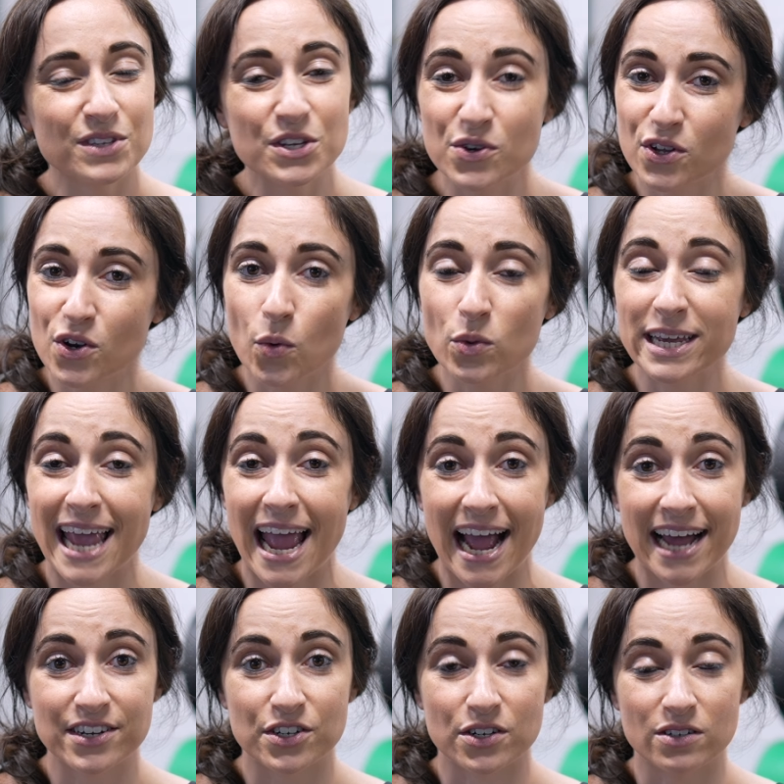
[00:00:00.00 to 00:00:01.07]
you can only
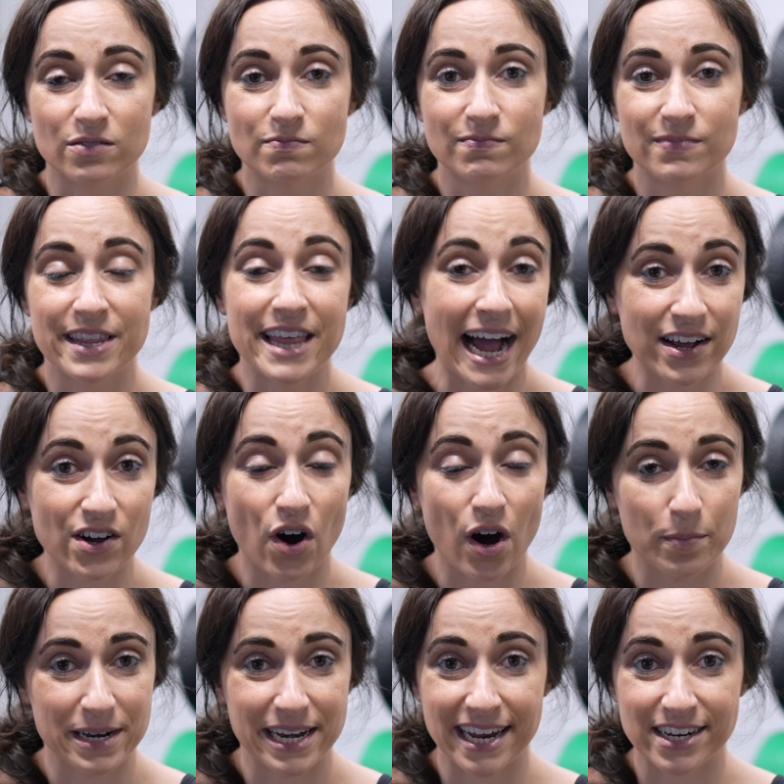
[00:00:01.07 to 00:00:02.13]
handle that
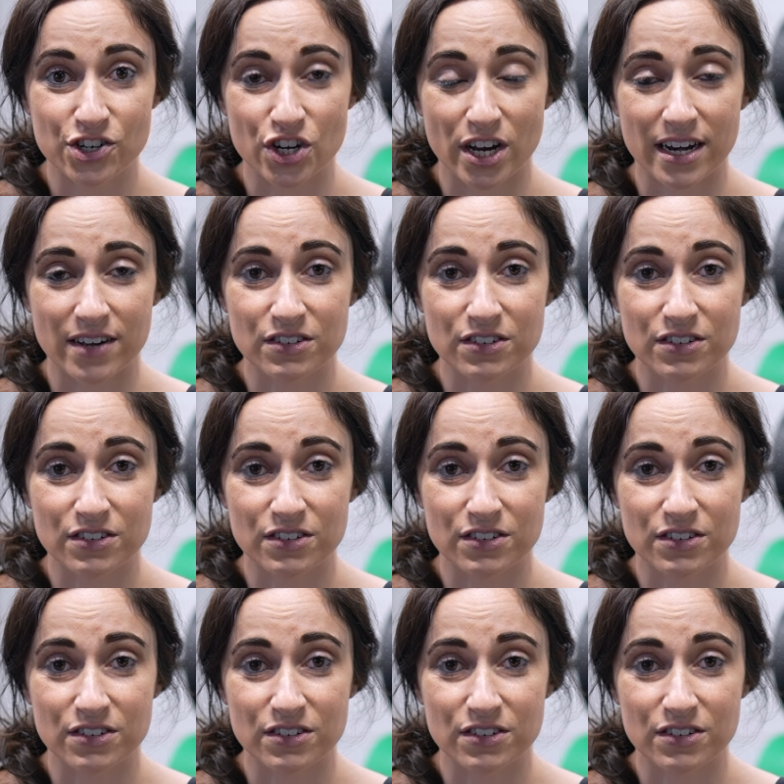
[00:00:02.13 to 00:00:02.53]
combination